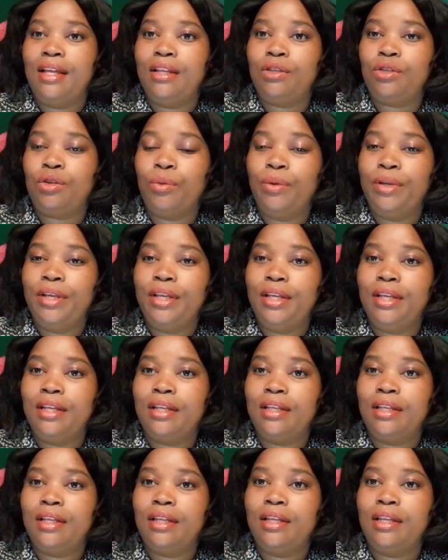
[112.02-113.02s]
doing
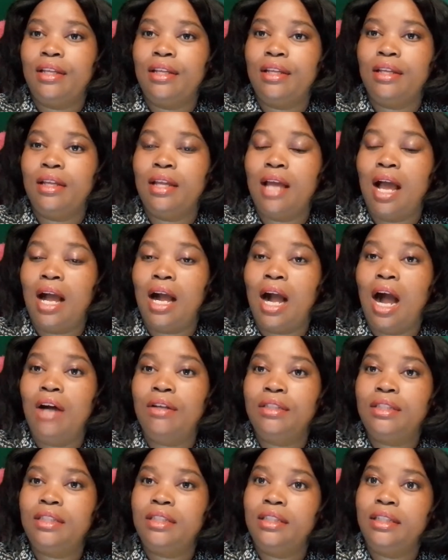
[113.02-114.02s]

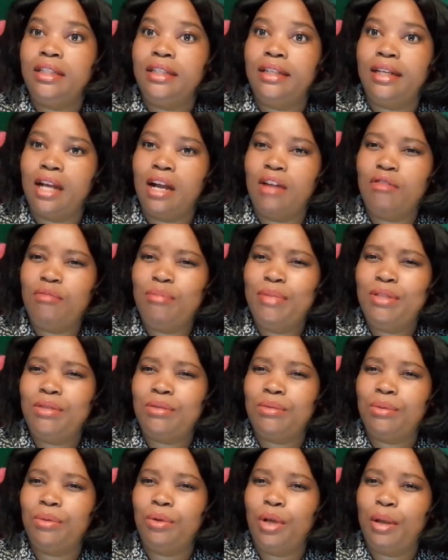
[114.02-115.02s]
accounting in a government
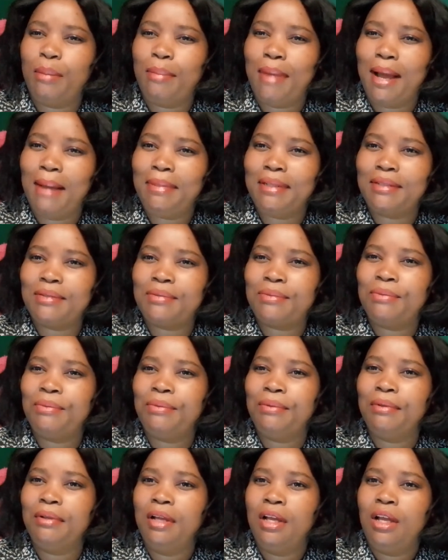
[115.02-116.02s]
school or a public
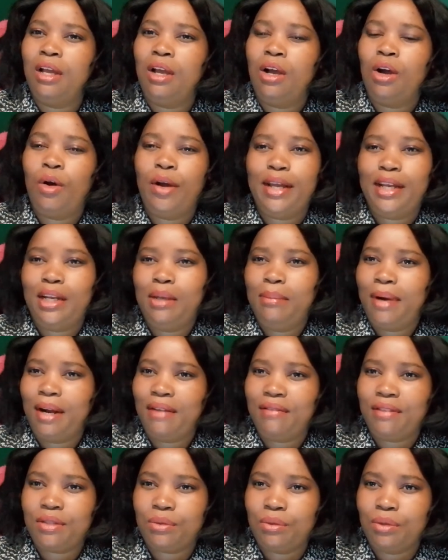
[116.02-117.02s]
school or any
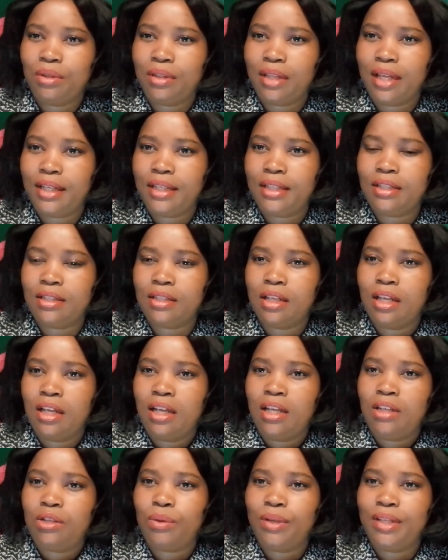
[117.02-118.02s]
private school that is
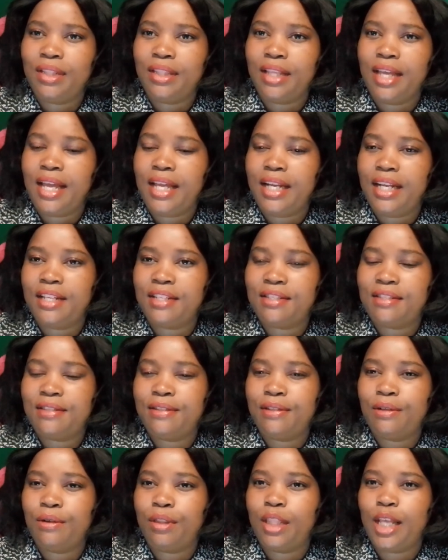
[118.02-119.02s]
doing the
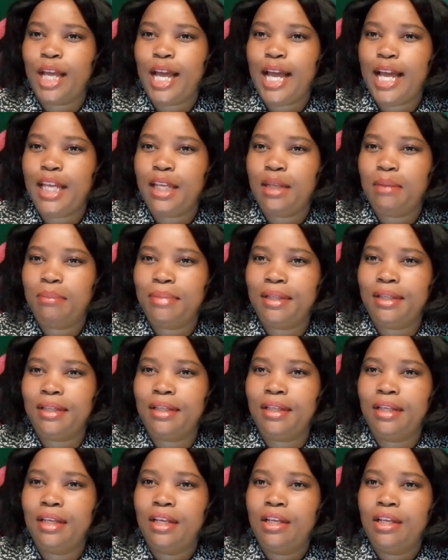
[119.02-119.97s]
NSC, not the IEB,